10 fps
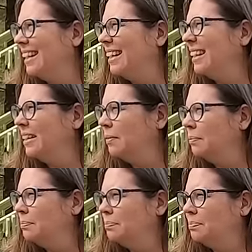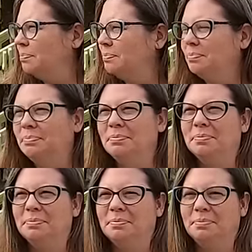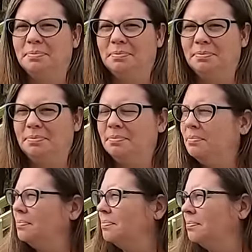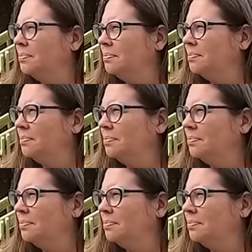This person isn't speaking.